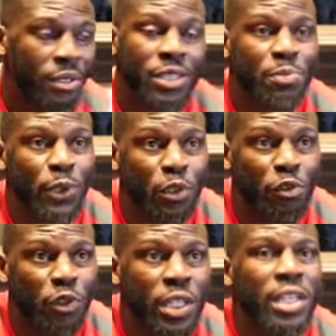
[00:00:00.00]
it's
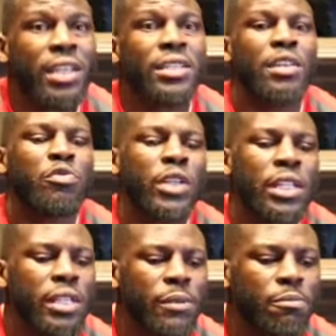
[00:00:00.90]
beautiful. It, it, it
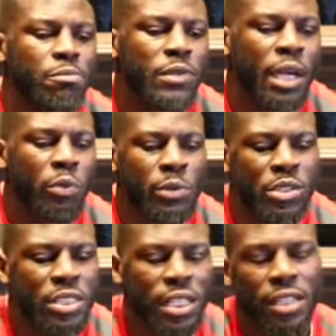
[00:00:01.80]
really, uh, we were
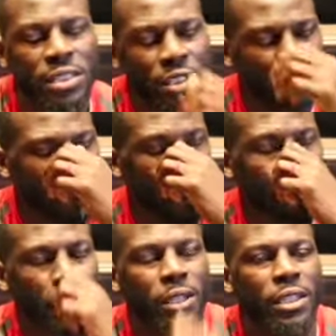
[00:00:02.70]
just saying this in the fighting
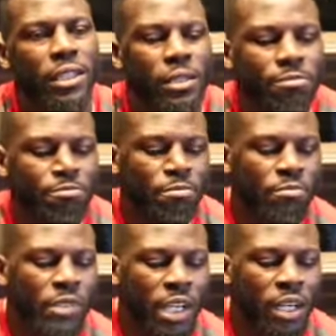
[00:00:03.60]
meeting again.
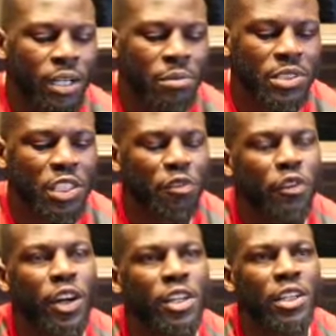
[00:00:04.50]
Uh, Steve
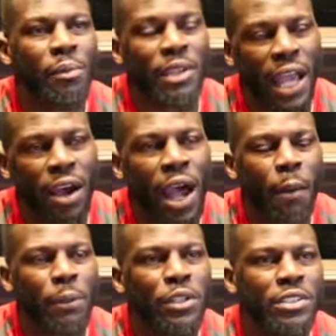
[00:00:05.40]
Farhood, I mean,
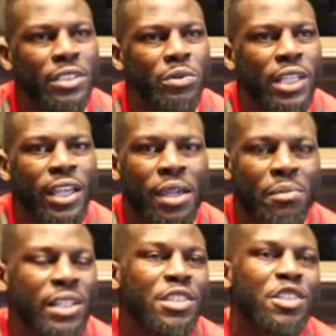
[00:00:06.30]
Al, Al Bernstein was like, hey,
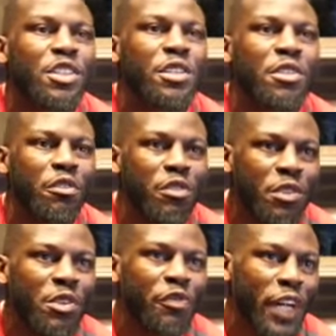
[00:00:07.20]
man, this is your,
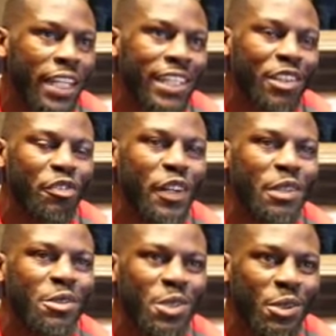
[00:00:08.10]
you finally get to
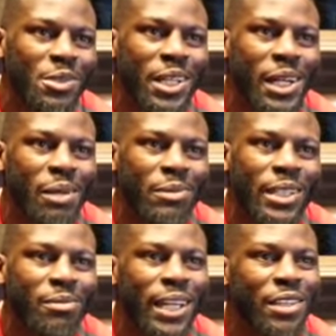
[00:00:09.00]
fight on Showtime.
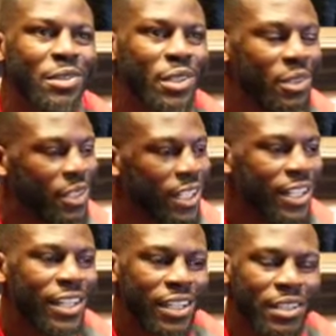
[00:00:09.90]
And I'm like, you know,
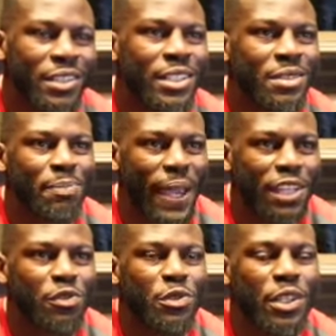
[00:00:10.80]
these
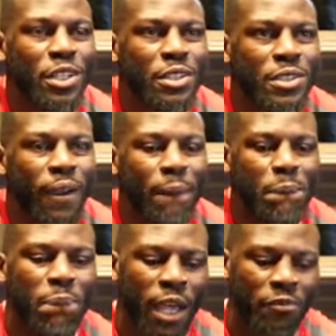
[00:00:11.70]
past few years,
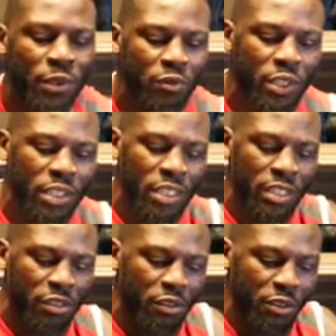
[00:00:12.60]
I've been really
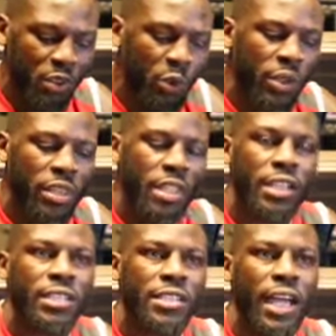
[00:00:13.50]
doing
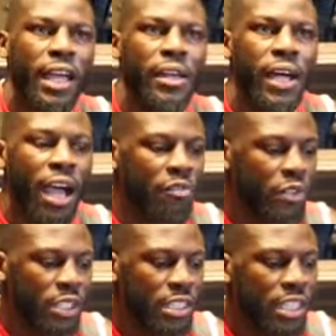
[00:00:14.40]
things that I've
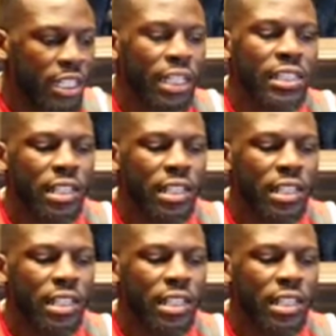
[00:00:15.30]
really done